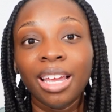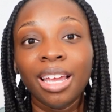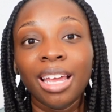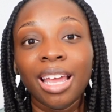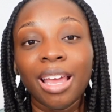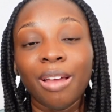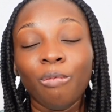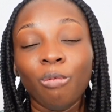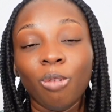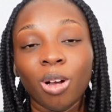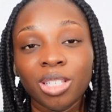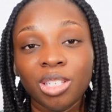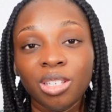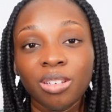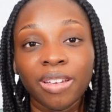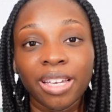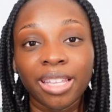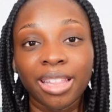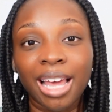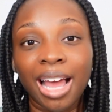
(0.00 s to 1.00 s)
And once
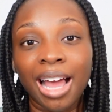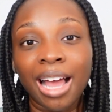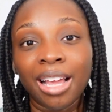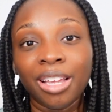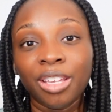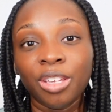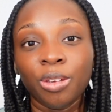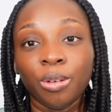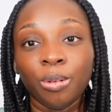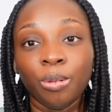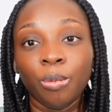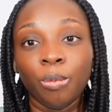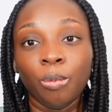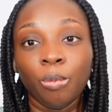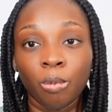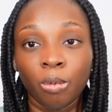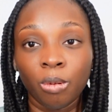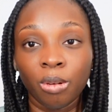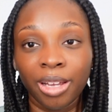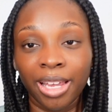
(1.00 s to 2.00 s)
you get that, you
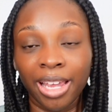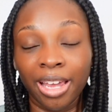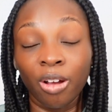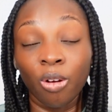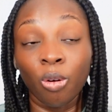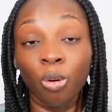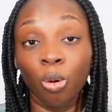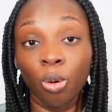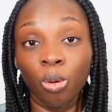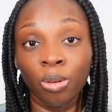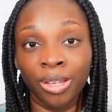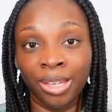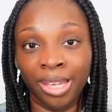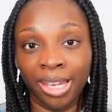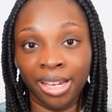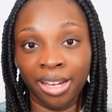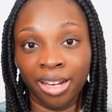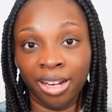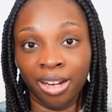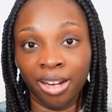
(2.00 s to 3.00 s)
get a whole
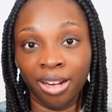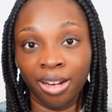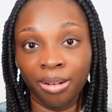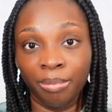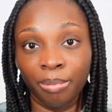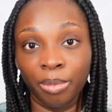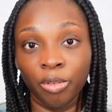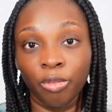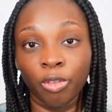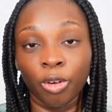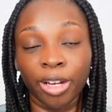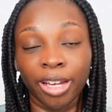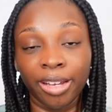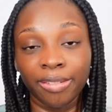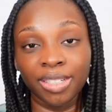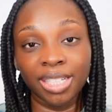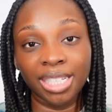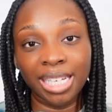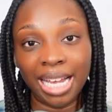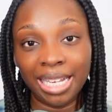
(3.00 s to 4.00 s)
year before you have
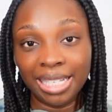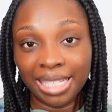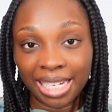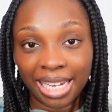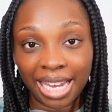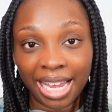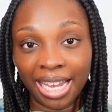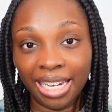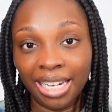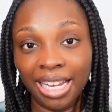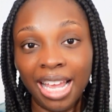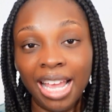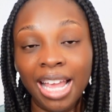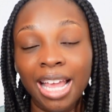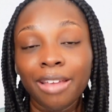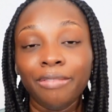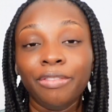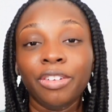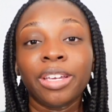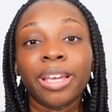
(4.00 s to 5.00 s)
to test again.
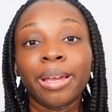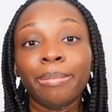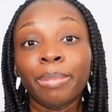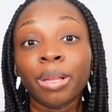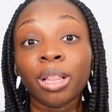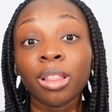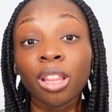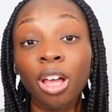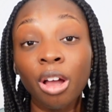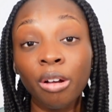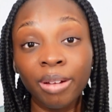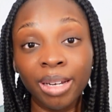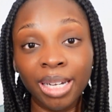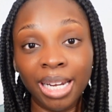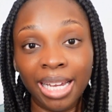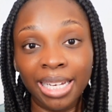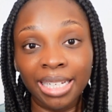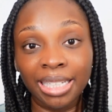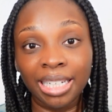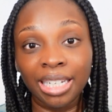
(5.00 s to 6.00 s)
If you get below a
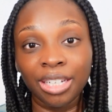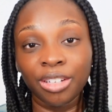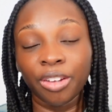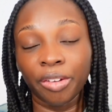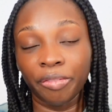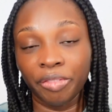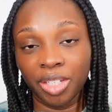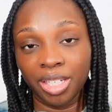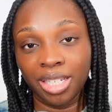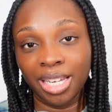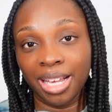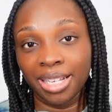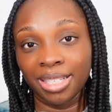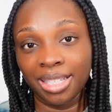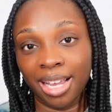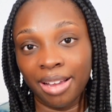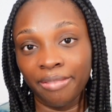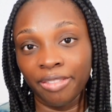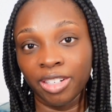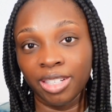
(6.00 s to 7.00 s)
90, you have to
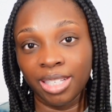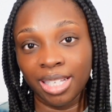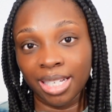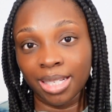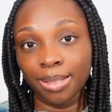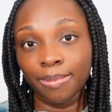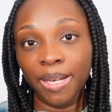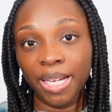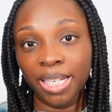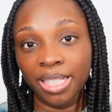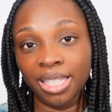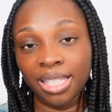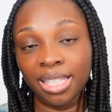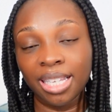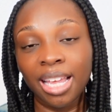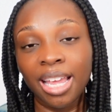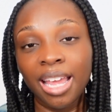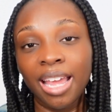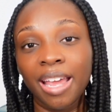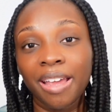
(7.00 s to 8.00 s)
test every 6 months.
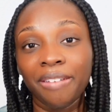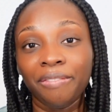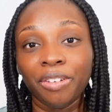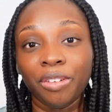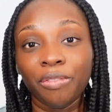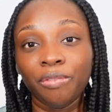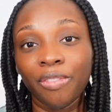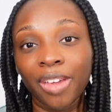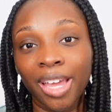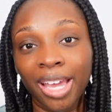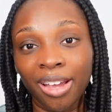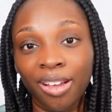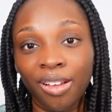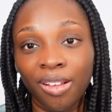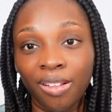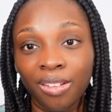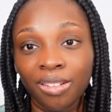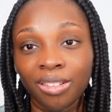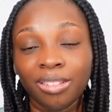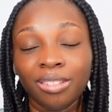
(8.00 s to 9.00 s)
If you
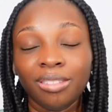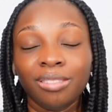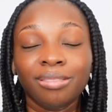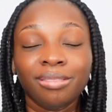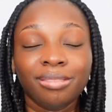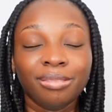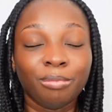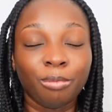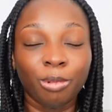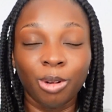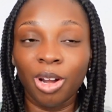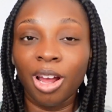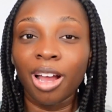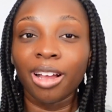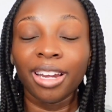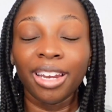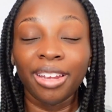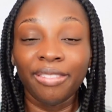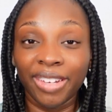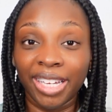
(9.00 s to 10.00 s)
fail, we're not
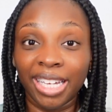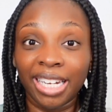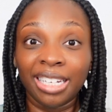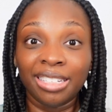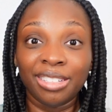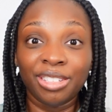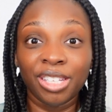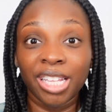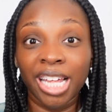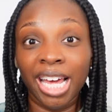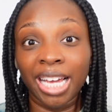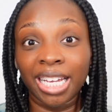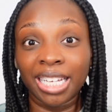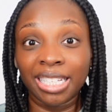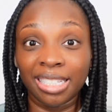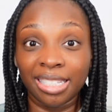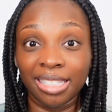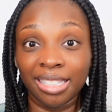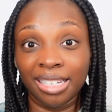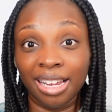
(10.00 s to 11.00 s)
going to even get into that
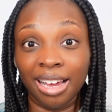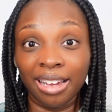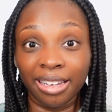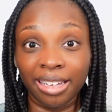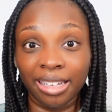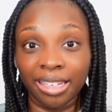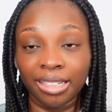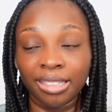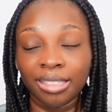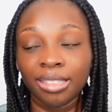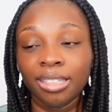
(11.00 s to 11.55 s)
because it's not good.